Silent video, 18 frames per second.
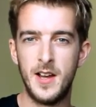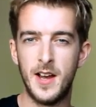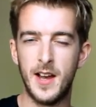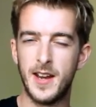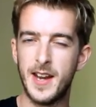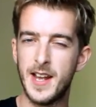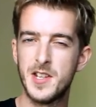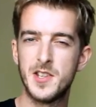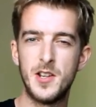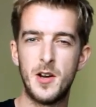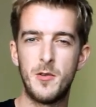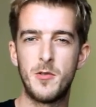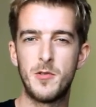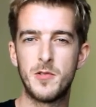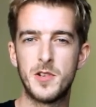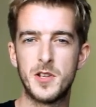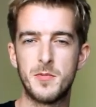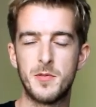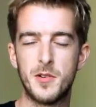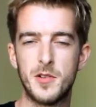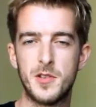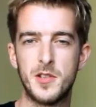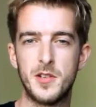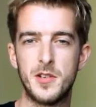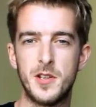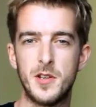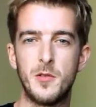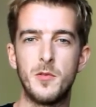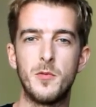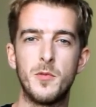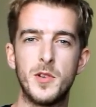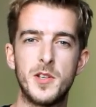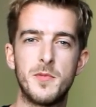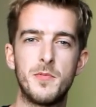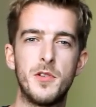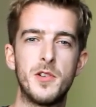And that's not what we're supposed to do.
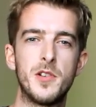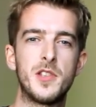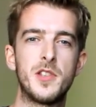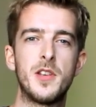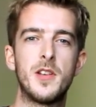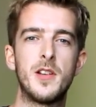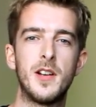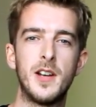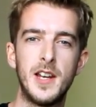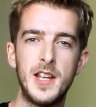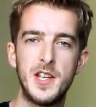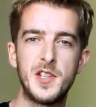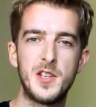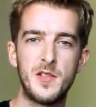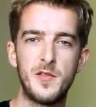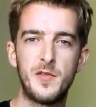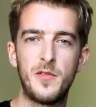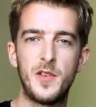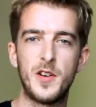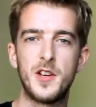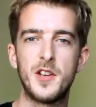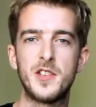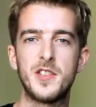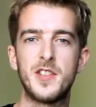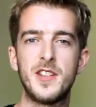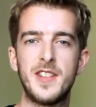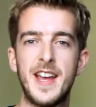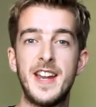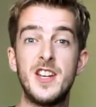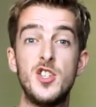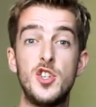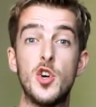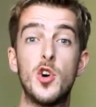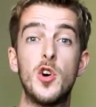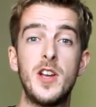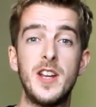We're supposed to listen first and then
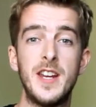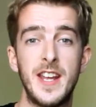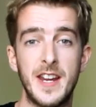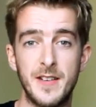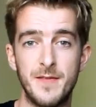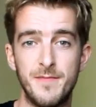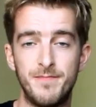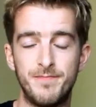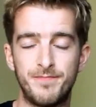join in.